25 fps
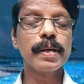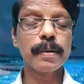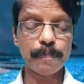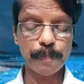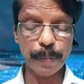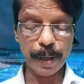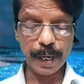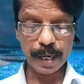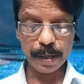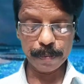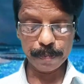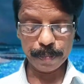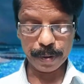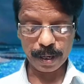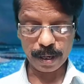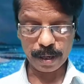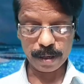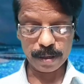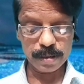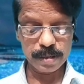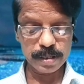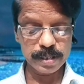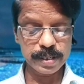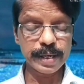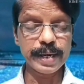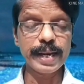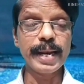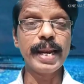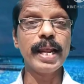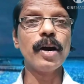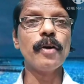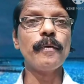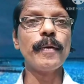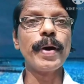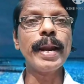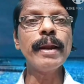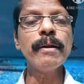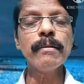page number
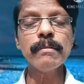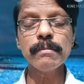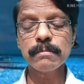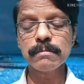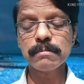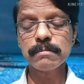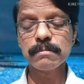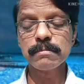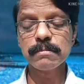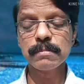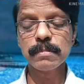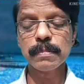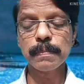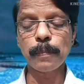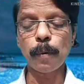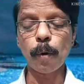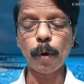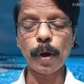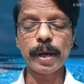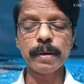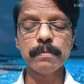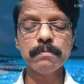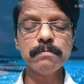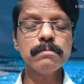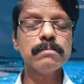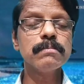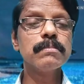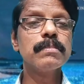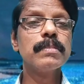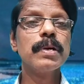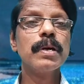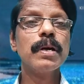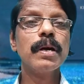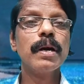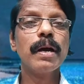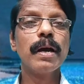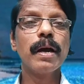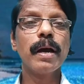11, poem,
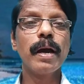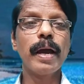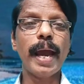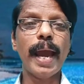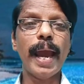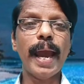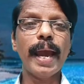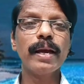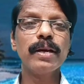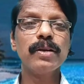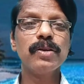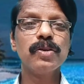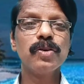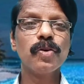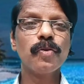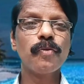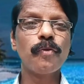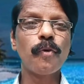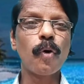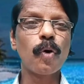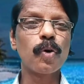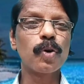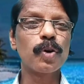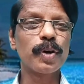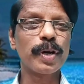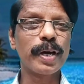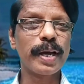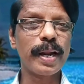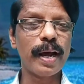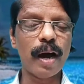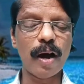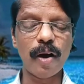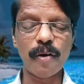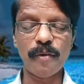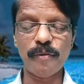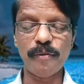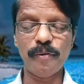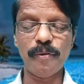A
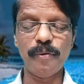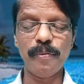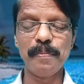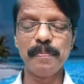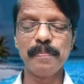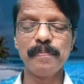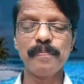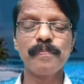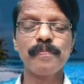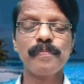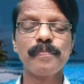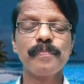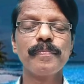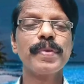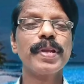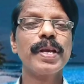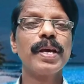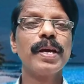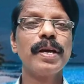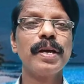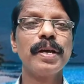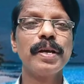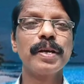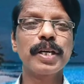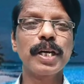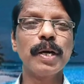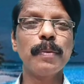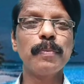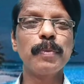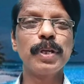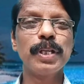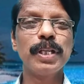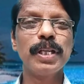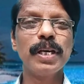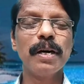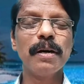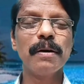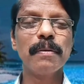Photograph. Come to
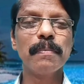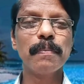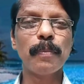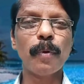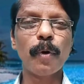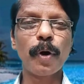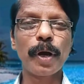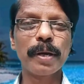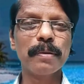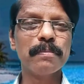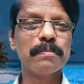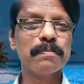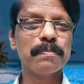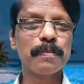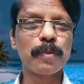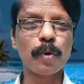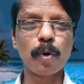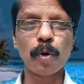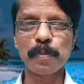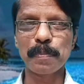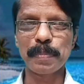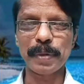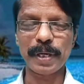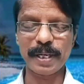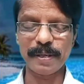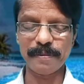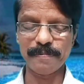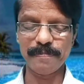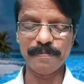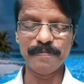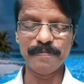the poem proper.